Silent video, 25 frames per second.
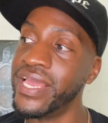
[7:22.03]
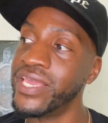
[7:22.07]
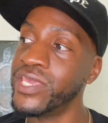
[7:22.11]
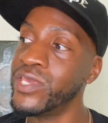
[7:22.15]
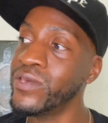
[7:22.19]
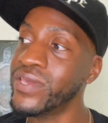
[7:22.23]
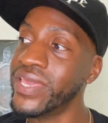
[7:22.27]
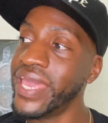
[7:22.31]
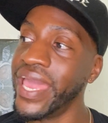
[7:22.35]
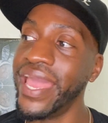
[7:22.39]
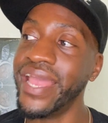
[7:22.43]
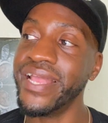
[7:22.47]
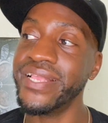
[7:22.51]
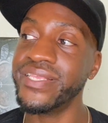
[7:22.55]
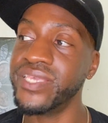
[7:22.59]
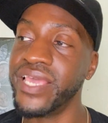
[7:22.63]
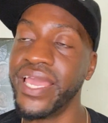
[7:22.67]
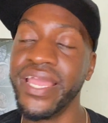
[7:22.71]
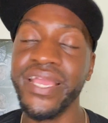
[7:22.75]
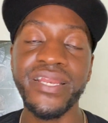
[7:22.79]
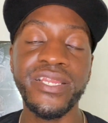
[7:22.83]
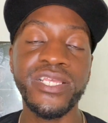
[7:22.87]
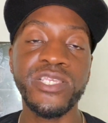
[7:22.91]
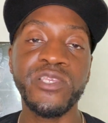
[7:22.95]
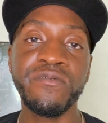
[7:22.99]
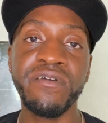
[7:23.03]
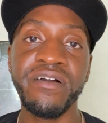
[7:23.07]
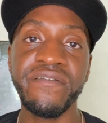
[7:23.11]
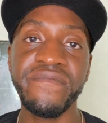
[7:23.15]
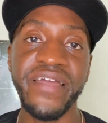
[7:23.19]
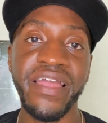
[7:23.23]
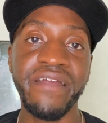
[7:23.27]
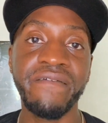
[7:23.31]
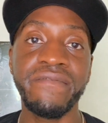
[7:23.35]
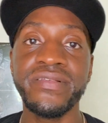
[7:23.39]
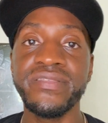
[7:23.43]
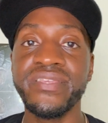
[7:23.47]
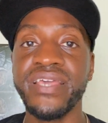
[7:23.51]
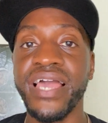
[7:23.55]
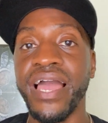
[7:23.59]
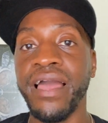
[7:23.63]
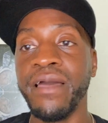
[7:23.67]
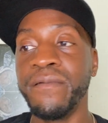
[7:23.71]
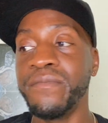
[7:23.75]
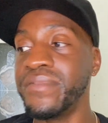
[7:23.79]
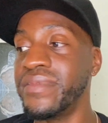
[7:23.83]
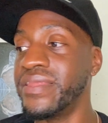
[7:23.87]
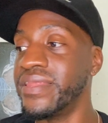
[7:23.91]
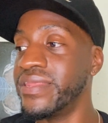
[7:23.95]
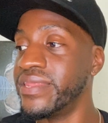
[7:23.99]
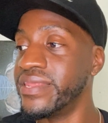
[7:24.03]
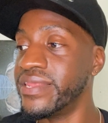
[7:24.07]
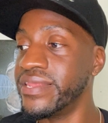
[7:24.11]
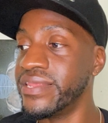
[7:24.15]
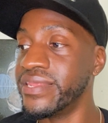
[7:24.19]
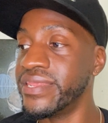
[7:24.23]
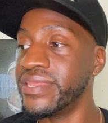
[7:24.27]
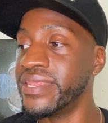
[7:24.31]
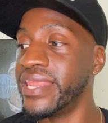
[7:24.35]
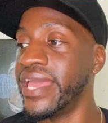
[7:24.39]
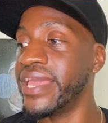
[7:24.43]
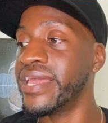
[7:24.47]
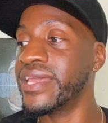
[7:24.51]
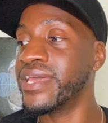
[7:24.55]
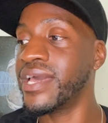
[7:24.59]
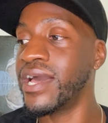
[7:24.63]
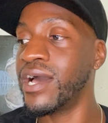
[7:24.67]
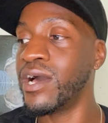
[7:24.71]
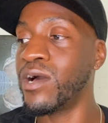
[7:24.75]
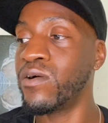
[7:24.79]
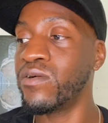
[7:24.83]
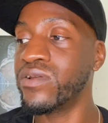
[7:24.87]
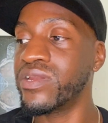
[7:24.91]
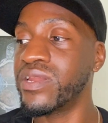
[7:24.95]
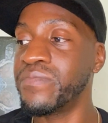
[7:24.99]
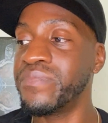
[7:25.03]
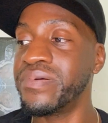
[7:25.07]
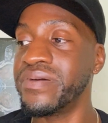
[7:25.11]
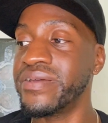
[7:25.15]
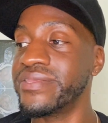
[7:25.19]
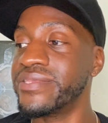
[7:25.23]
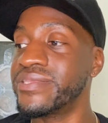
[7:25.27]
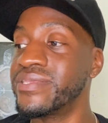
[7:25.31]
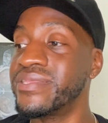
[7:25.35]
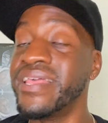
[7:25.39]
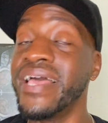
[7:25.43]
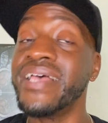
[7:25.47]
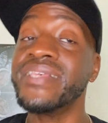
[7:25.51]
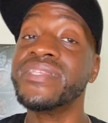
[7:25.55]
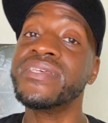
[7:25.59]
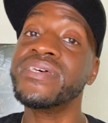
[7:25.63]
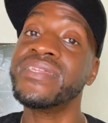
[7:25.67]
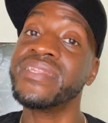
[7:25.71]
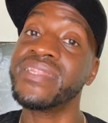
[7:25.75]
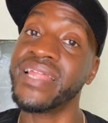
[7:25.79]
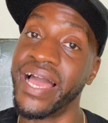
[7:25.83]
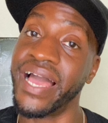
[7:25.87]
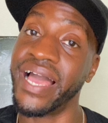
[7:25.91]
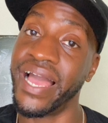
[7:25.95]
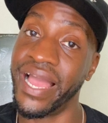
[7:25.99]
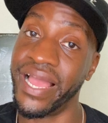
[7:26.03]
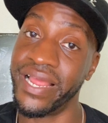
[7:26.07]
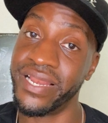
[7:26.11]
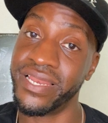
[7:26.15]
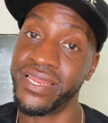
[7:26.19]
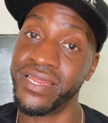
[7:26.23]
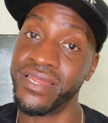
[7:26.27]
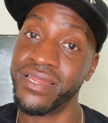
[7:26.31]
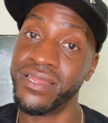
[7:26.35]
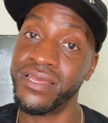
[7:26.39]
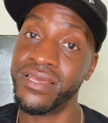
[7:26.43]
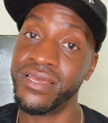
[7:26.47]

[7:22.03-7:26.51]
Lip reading: You can't take the 12. Every time they go to put, that's a lot.